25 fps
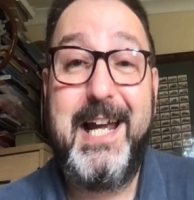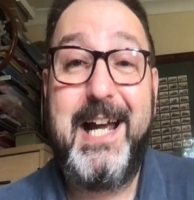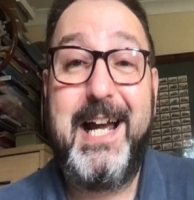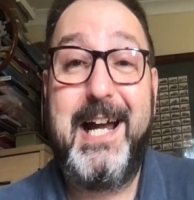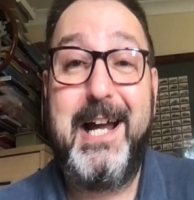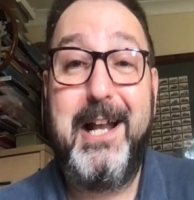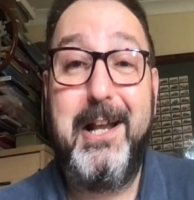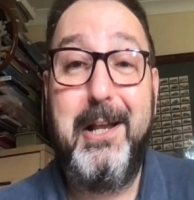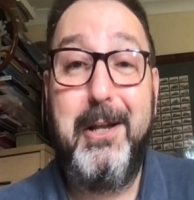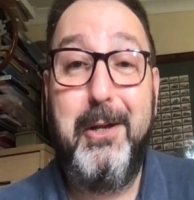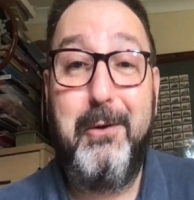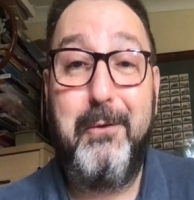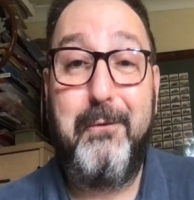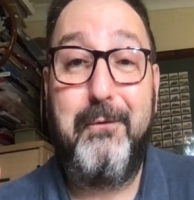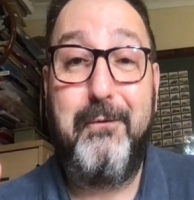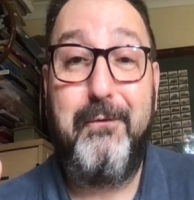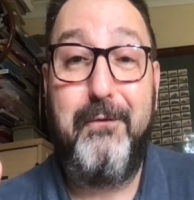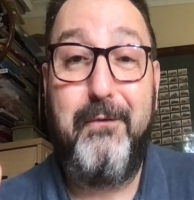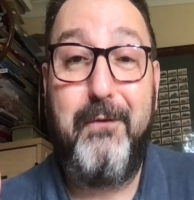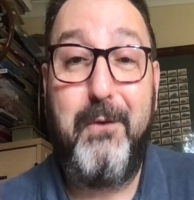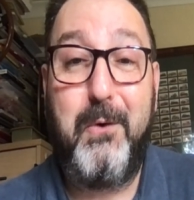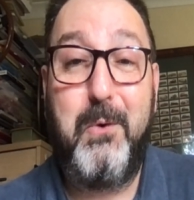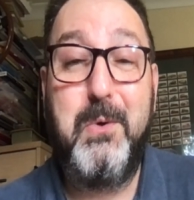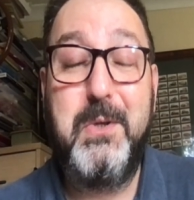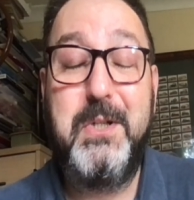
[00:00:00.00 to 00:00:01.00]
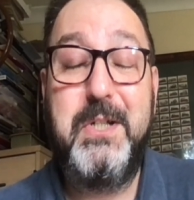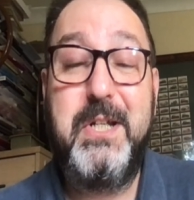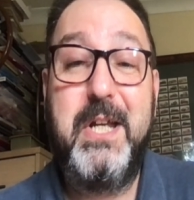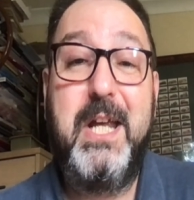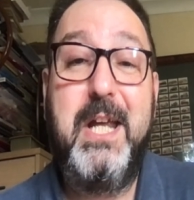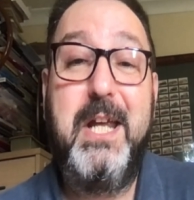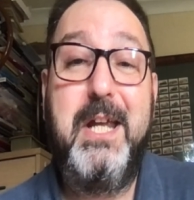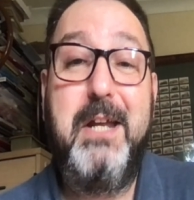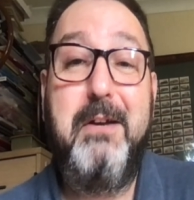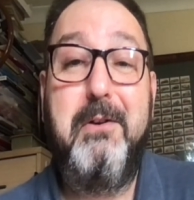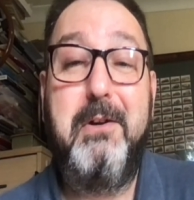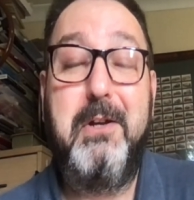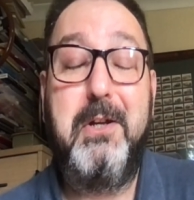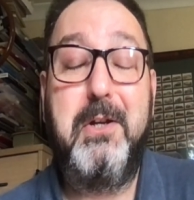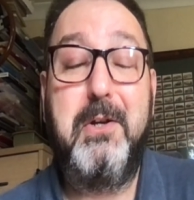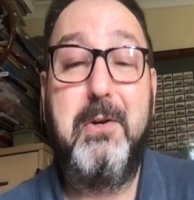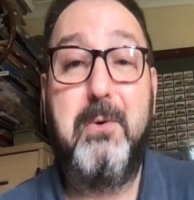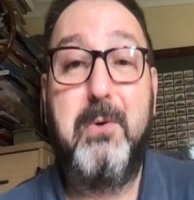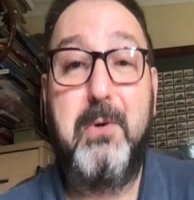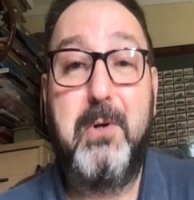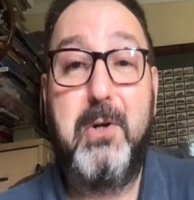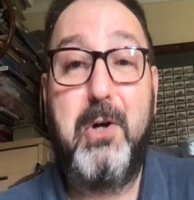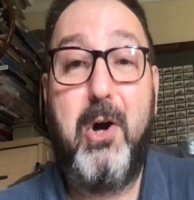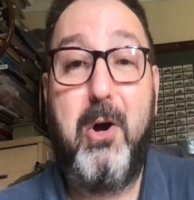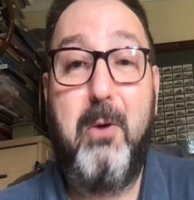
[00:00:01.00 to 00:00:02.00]
I look forward to hearing
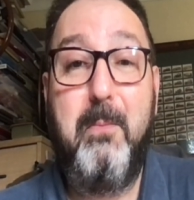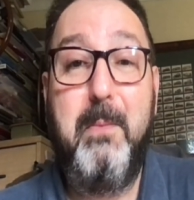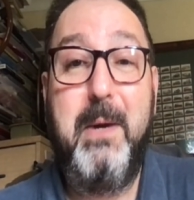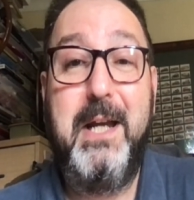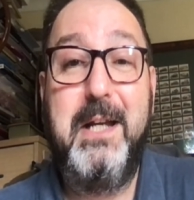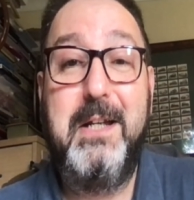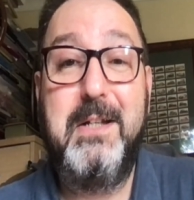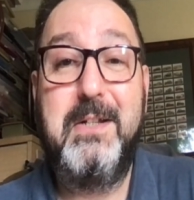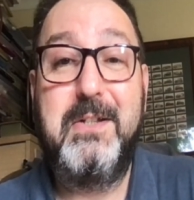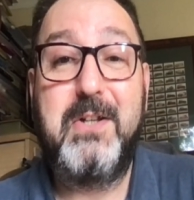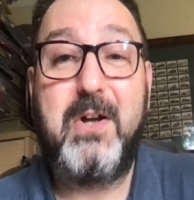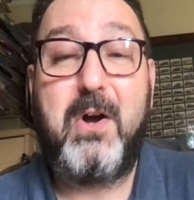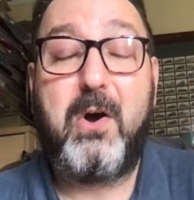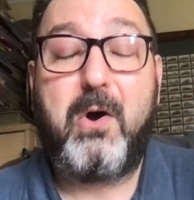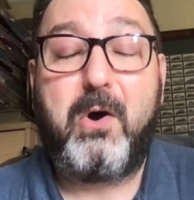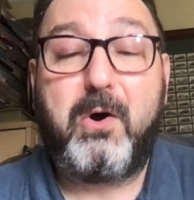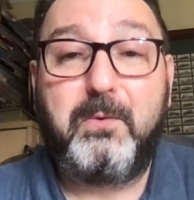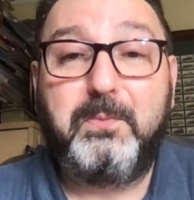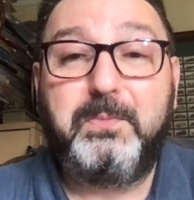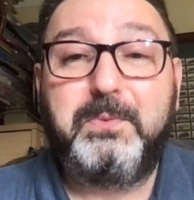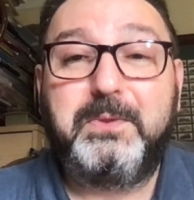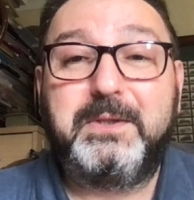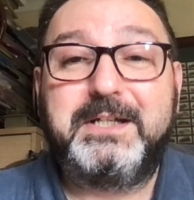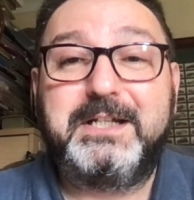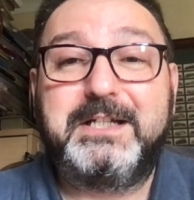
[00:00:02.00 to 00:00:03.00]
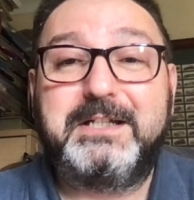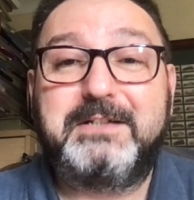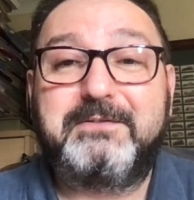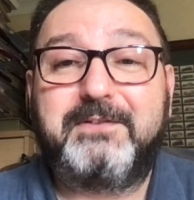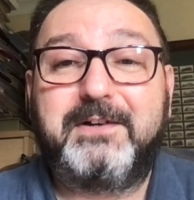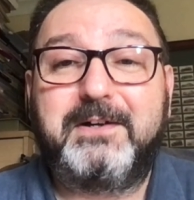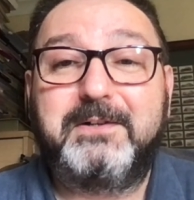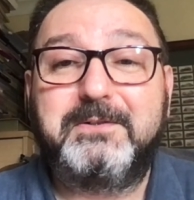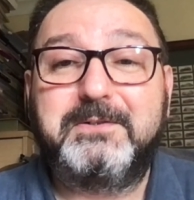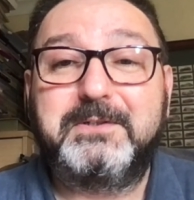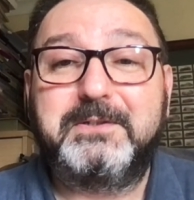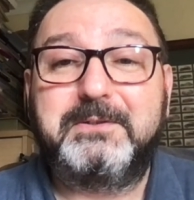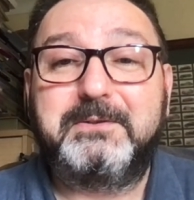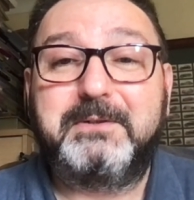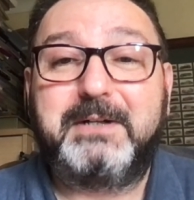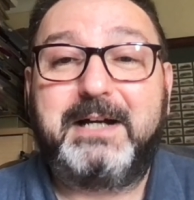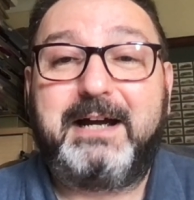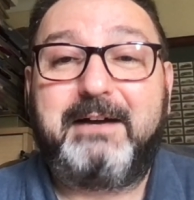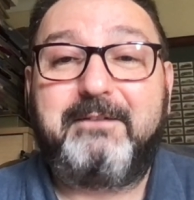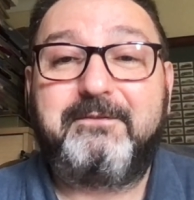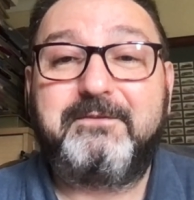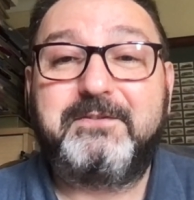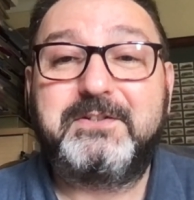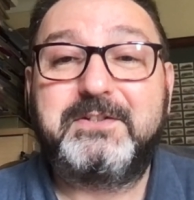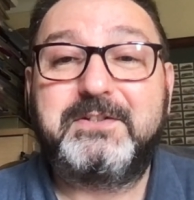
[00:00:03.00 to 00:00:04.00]
your comments on these
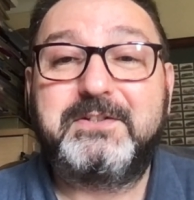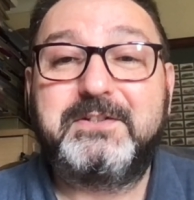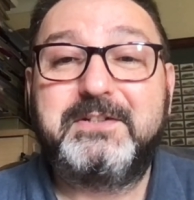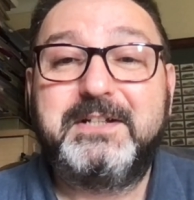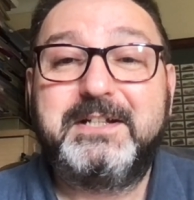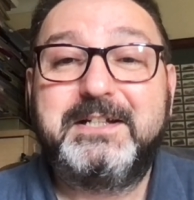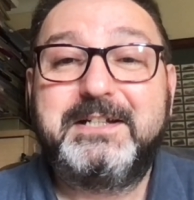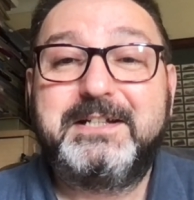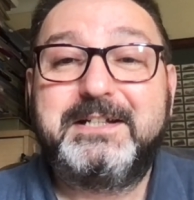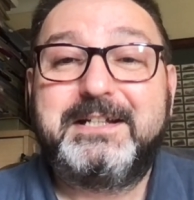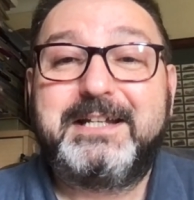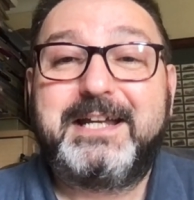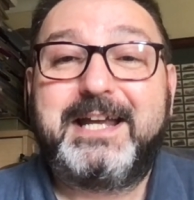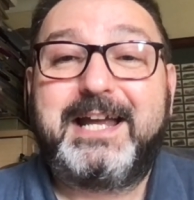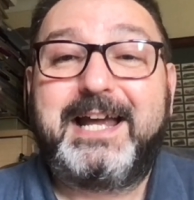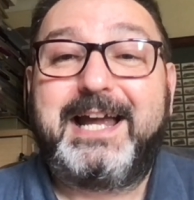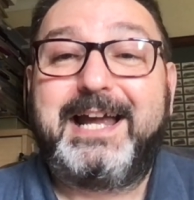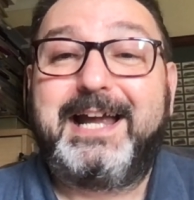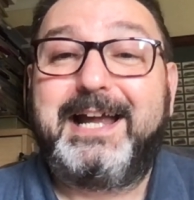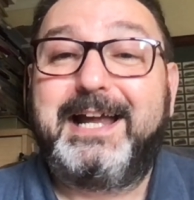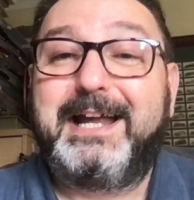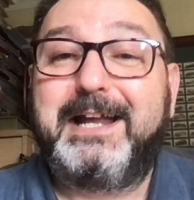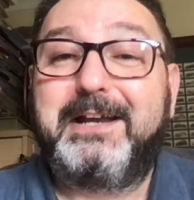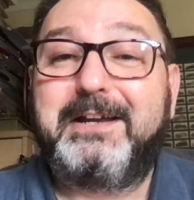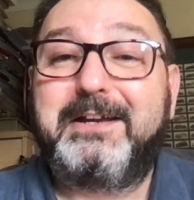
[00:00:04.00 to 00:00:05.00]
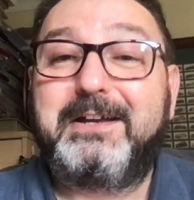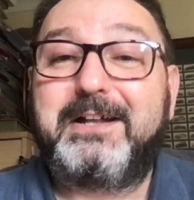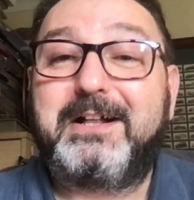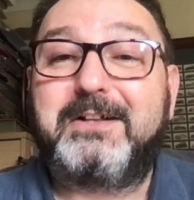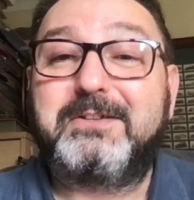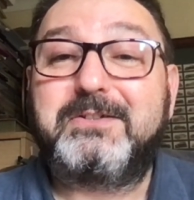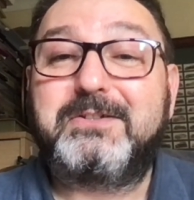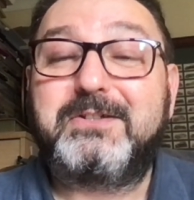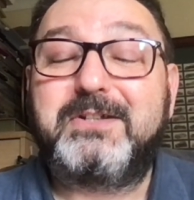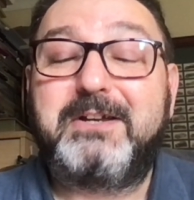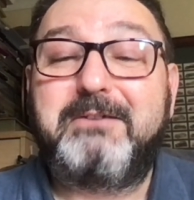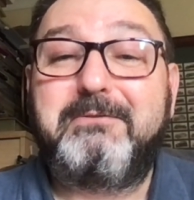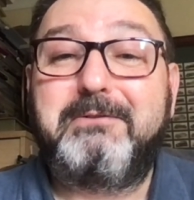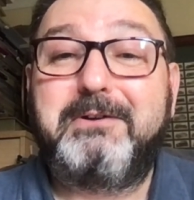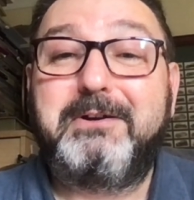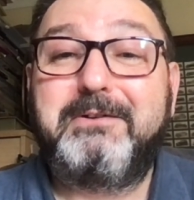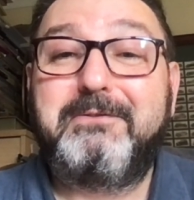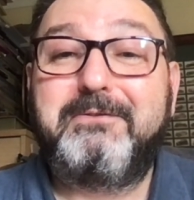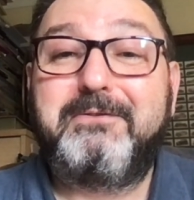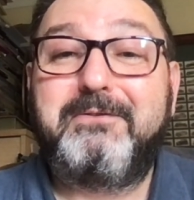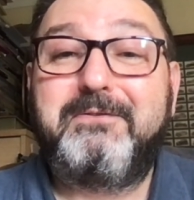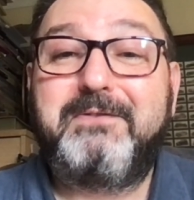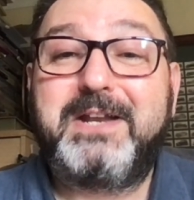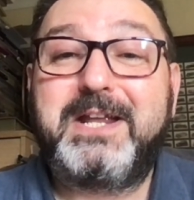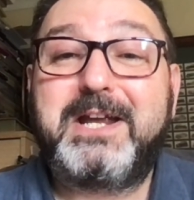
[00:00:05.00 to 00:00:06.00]
photographs, and I'll see you in
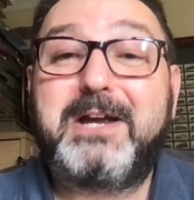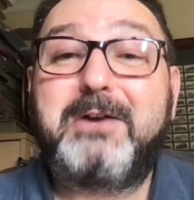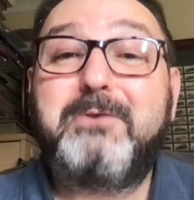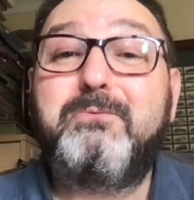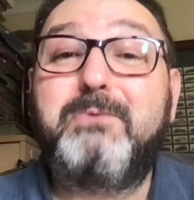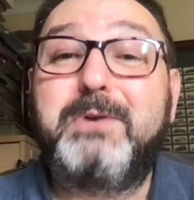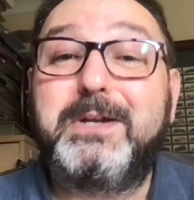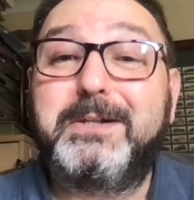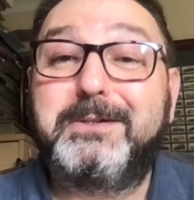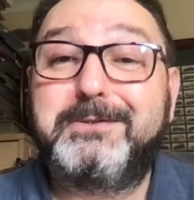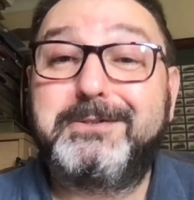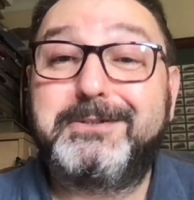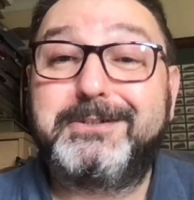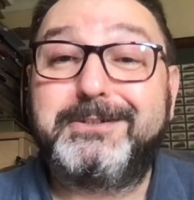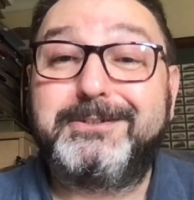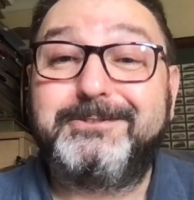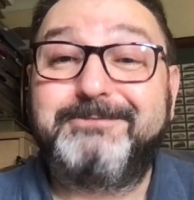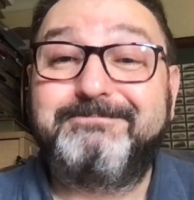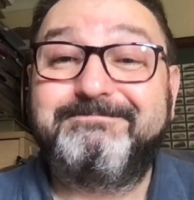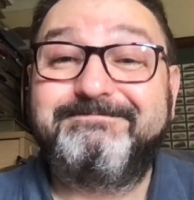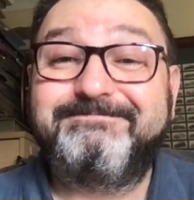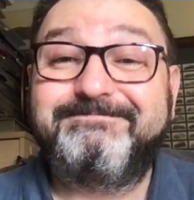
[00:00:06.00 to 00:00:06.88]
another video real soon.